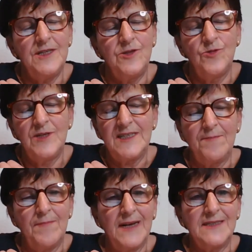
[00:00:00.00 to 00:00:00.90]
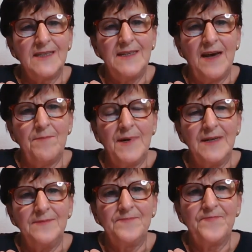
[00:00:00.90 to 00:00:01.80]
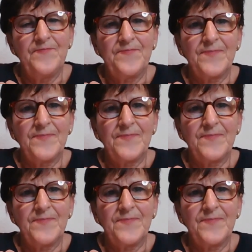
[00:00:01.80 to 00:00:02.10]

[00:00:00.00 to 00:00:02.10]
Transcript: Twenty-two is a master number.